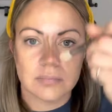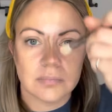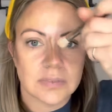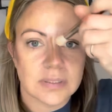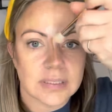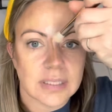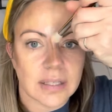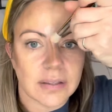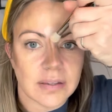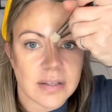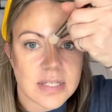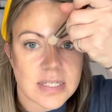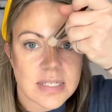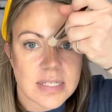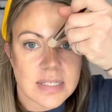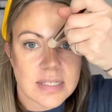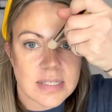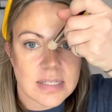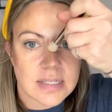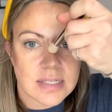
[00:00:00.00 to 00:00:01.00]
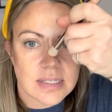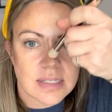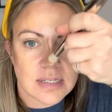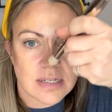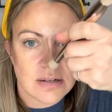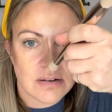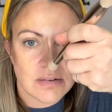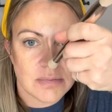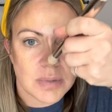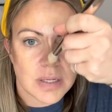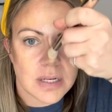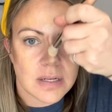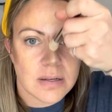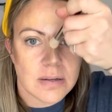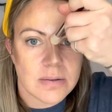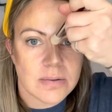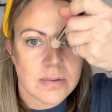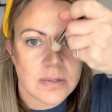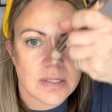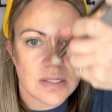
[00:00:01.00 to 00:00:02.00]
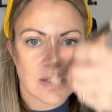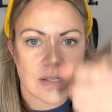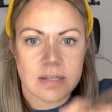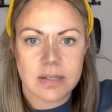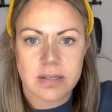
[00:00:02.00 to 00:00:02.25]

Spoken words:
down the center of my nose,